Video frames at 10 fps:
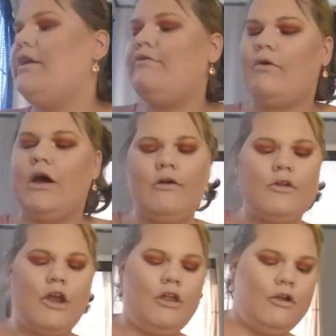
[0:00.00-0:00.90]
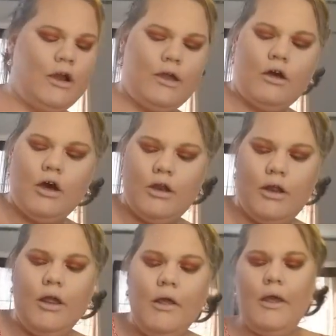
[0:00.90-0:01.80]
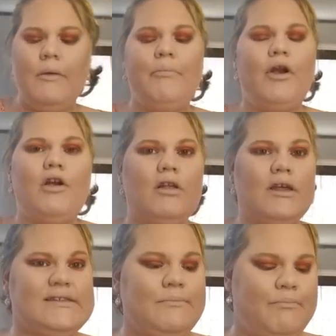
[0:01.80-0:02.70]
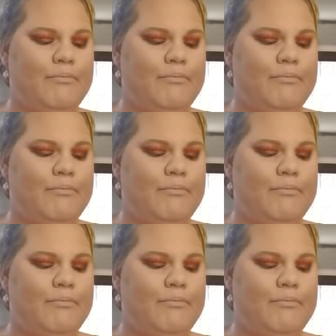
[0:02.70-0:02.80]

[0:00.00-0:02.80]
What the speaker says: Icon in Pearlescent Pink.